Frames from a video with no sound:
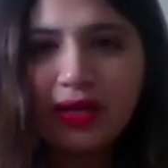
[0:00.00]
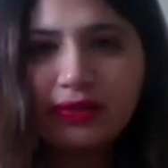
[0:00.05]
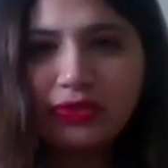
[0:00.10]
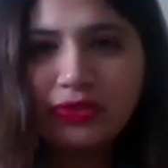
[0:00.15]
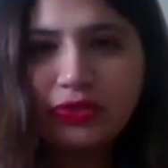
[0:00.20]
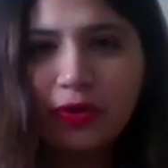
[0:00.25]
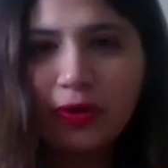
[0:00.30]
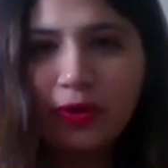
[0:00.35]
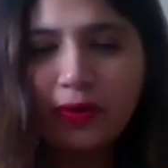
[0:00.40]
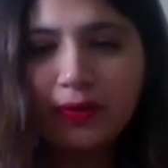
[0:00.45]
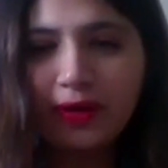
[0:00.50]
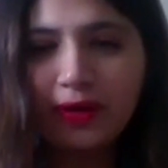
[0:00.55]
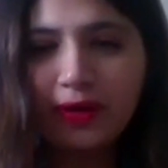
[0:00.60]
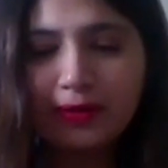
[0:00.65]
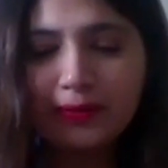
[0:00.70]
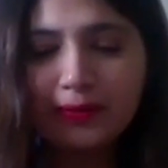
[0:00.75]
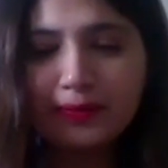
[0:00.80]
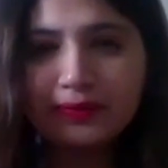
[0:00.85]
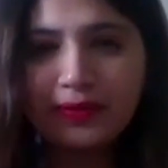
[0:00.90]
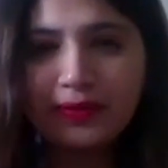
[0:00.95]
So
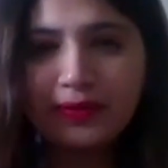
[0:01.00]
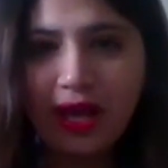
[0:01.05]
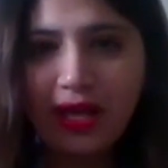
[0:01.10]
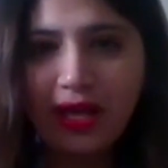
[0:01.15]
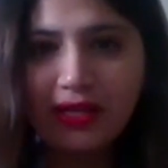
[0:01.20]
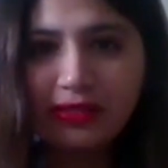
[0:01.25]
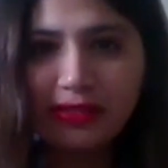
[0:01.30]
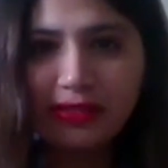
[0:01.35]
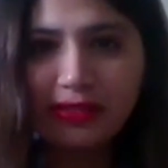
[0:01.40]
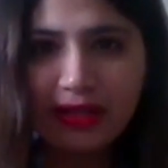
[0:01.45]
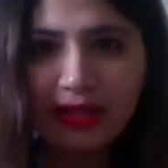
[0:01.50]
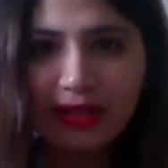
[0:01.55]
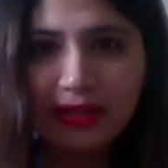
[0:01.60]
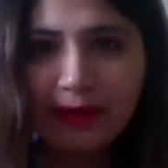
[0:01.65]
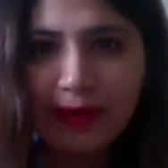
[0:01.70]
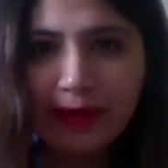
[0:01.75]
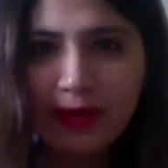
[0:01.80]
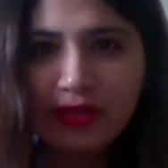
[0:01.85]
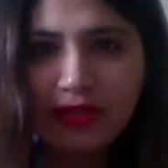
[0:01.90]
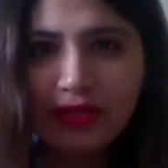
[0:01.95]
um, last thing,
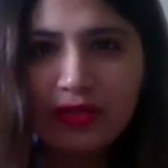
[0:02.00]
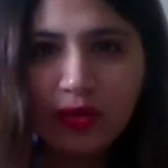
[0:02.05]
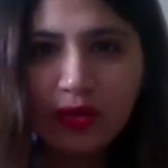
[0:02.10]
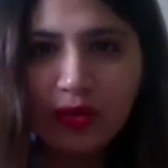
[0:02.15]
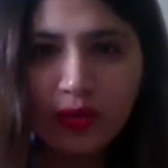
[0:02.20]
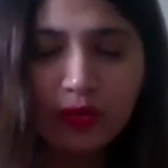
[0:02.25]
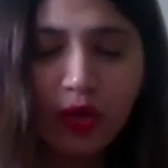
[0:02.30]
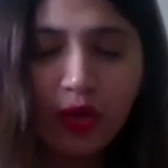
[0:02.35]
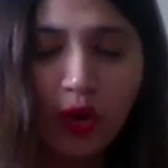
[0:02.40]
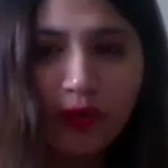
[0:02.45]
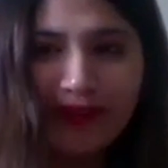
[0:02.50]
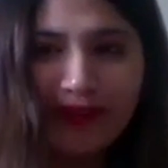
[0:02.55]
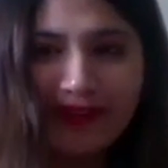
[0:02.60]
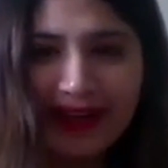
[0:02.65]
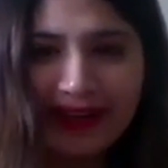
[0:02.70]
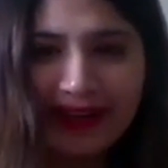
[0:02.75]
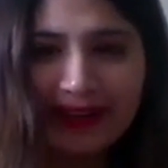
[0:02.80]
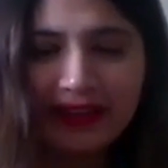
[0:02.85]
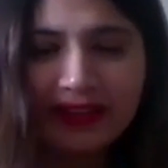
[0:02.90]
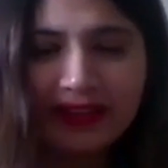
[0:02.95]
so COVID
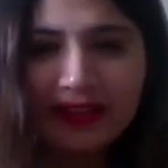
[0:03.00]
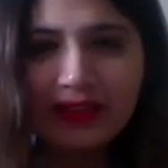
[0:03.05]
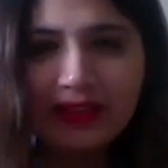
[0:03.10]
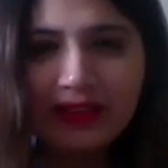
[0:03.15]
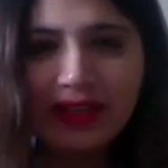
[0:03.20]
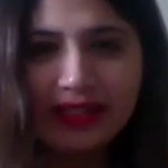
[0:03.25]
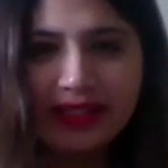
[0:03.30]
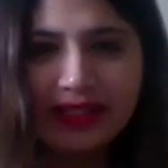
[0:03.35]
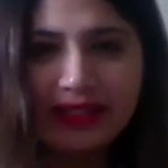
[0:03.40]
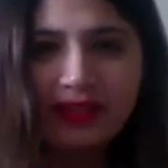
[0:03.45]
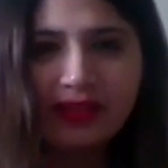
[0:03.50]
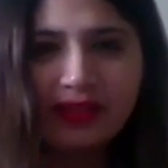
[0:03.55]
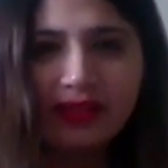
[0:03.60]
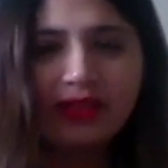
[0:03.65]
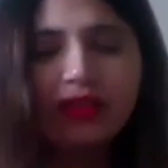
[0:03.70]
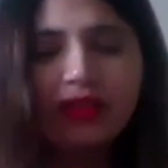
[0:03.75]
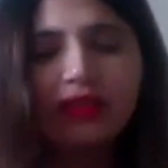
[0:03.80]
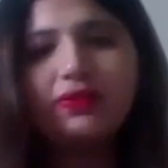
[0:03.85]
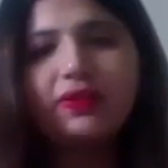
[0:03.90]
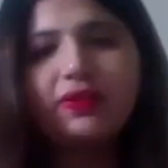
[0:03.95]
nineteen is
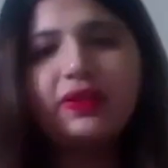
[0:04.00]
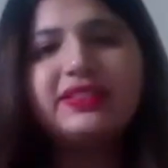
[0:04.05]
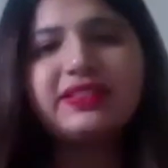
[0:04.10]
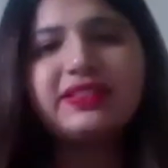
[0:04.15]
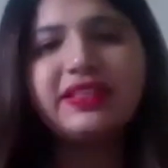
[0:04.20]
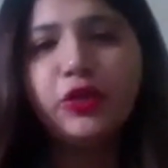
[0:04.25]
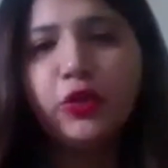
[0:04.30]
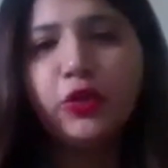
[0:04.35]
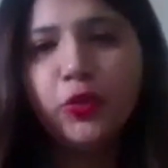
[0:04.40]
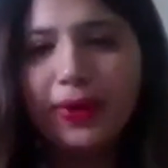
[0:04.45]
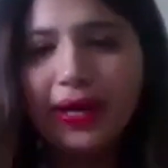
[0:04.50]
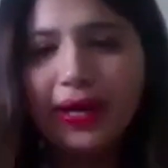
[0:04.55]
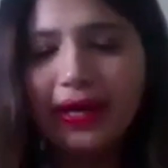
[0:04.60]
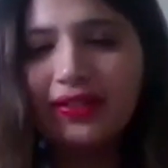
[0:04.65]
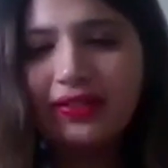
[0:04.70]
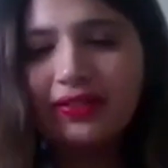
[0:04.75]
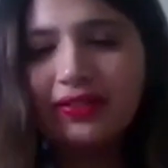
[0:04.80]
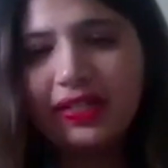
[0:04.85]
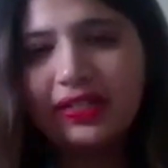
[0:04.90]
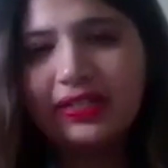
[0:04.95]
is a
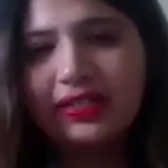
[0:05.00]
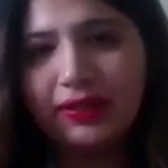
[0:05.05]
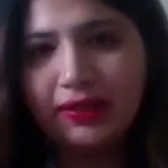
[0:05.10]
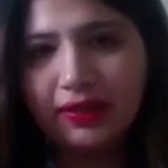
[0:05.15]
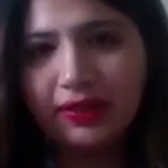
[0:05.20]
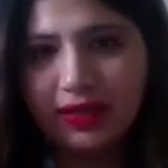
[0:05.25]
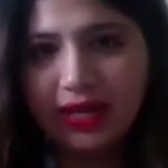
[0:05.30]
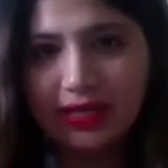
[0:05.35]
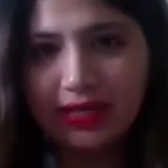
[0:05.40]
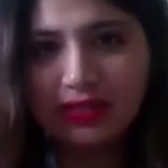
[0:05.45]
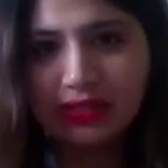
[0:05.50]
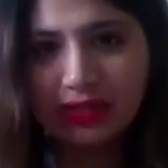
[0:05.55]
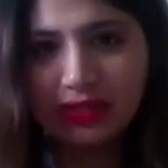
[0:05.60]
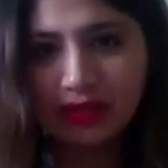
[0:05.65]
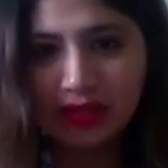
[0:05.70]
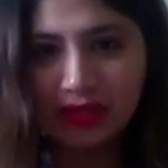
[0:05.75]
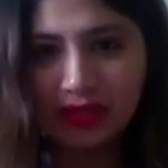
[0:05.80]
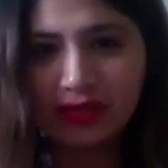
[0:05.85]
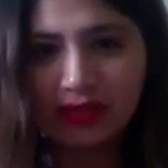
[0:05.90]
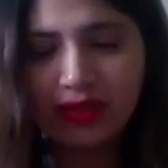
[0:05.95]
humanitarian
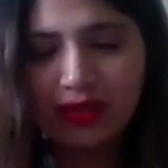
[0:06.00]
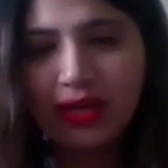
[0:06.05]
crisis.